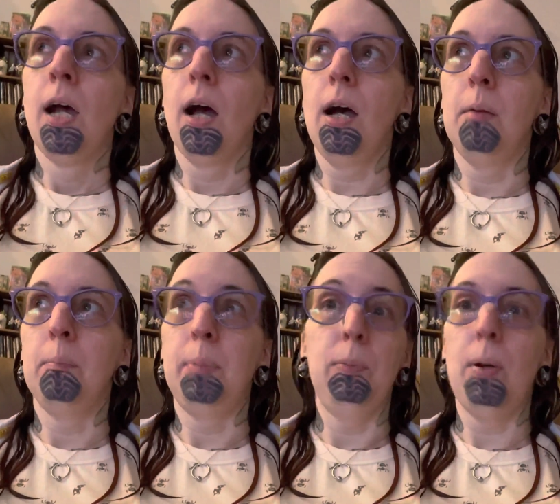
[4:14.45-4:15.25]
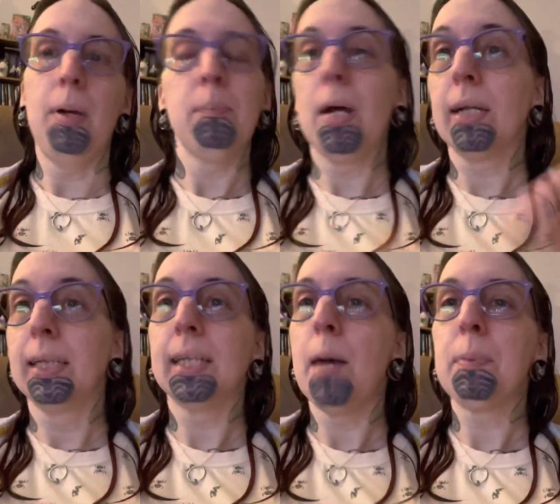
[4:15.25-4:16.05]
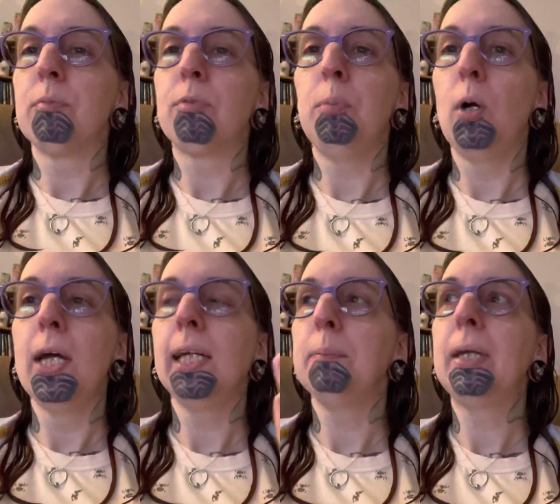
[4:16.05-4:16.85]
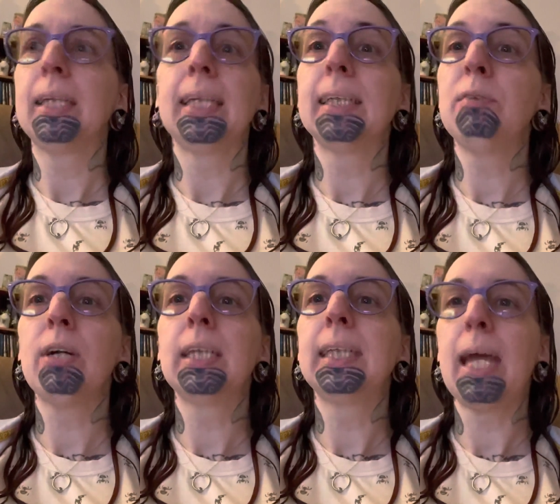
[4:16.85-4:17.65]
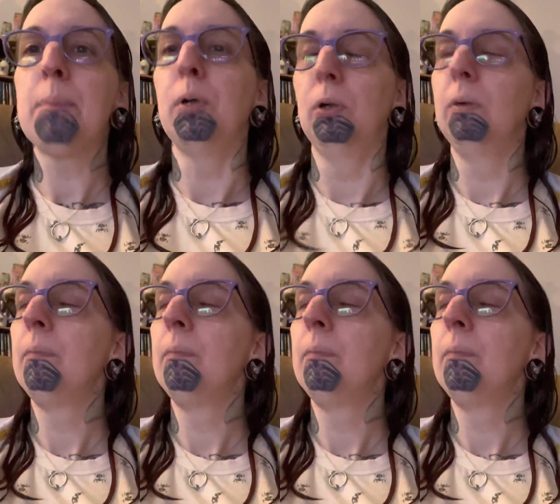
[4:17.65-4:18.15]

But I'm not gonna stop them from playing it because it's a fucking sample.